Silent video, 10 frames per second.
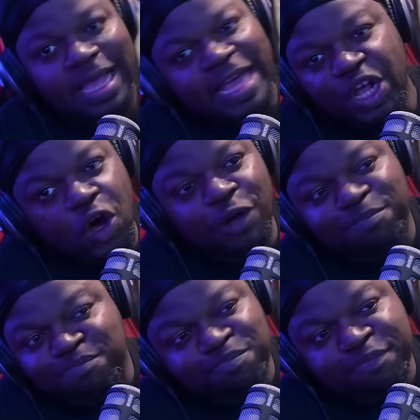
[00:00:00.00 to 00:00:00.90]
And they
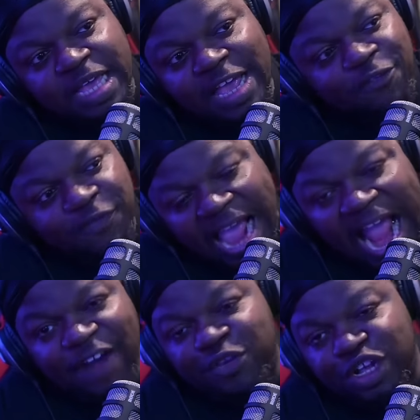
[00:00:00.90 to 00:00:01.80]
all give
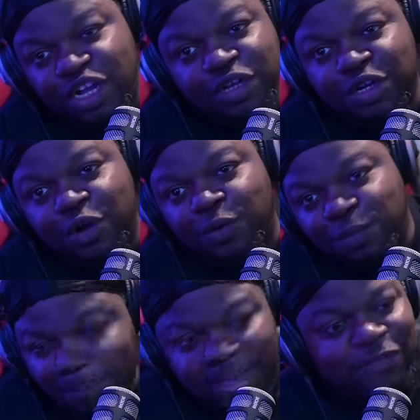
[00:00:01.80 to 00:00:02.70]
Africa, you
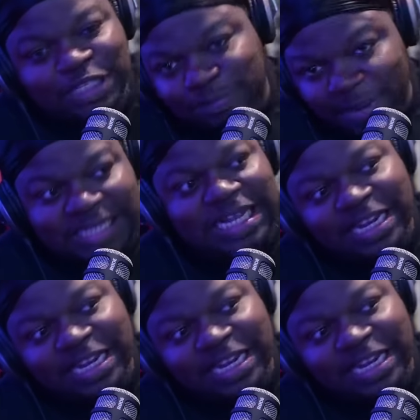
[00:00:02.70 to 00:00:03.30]
know, big respects.